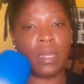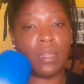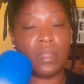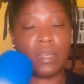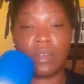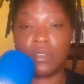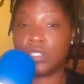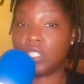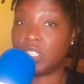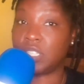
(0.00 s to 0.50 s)

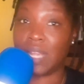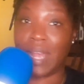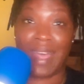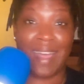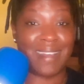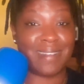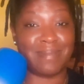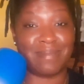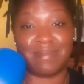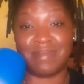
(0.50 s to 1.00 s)
They're just
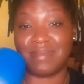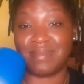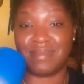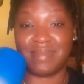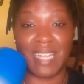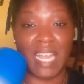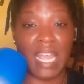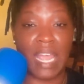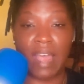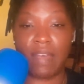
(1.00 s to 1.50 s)
not.
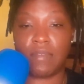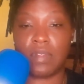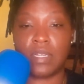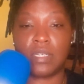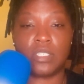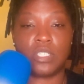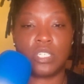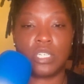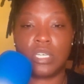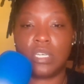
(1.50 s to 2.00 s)
They haven't
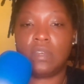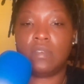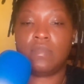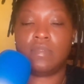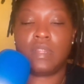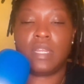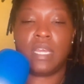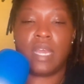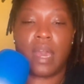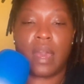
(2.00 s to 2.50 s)

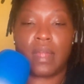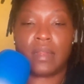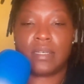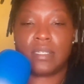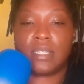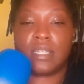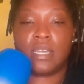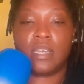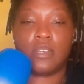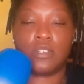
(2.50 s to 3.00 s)
achieved the
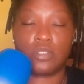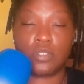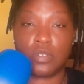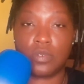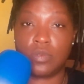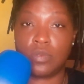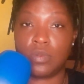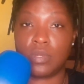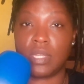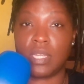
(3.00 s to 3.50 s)
honesty and
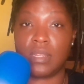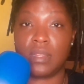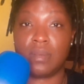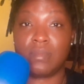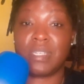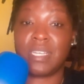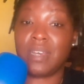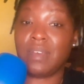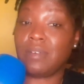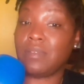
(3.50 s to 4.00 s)
truth within
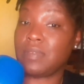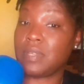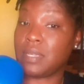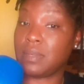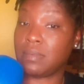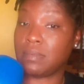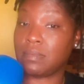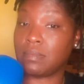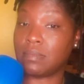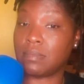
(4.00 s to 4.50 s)
themselves.
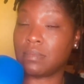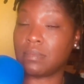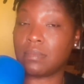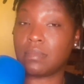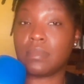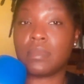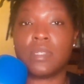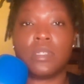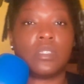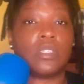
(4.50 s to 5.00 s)

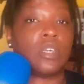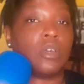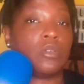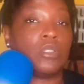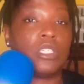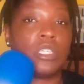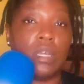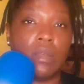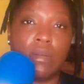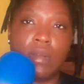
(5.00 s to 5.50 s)

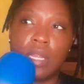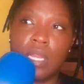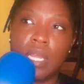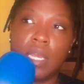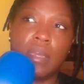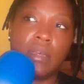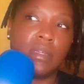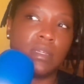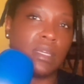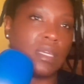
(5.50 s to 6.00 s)
So sharing
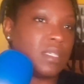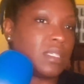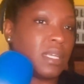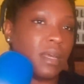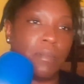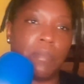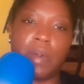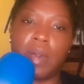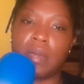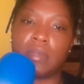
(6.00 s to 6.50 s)
it is
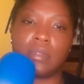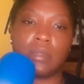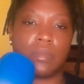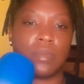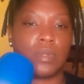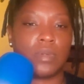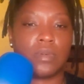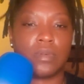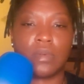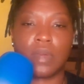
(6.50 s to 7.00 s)

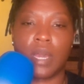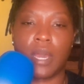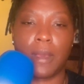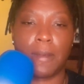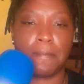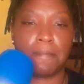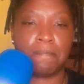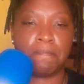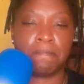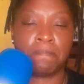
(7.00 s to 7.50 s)
impossible,
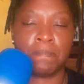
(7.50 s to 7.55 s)
okay?